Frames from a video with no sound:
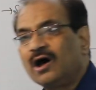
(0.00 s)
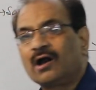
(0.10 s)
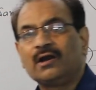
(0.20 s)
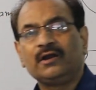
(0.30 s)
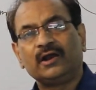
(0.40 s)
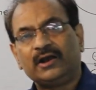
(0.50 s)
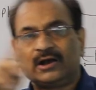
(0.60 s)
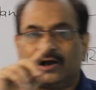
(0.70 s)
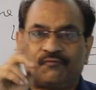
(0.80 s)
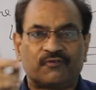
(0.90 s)
are
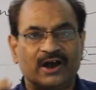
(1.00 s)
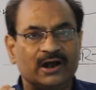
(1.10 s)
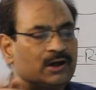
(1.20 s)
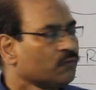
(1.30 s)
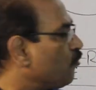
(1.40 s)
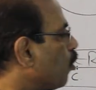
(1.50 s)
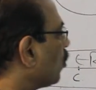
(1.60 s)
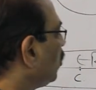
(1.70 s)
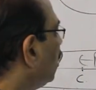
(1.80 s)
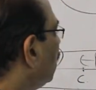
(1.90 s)
really different
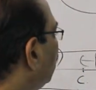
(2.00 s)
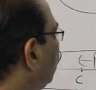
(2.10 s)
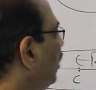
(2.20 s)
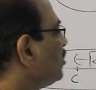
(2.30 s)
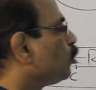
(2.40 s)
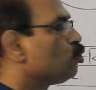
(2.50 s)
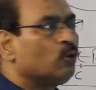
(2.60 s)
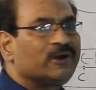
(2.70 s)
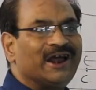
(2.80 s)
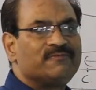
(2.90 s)
for these
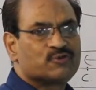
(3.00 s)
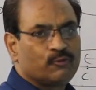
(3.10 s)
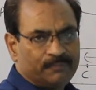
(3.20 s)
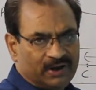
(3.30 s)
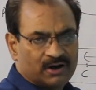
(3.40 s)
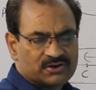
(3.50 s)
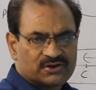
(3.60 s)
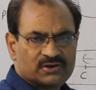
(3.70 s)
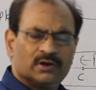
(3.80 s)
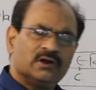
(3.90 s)
two types of
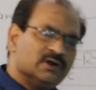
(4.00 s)
mirrors.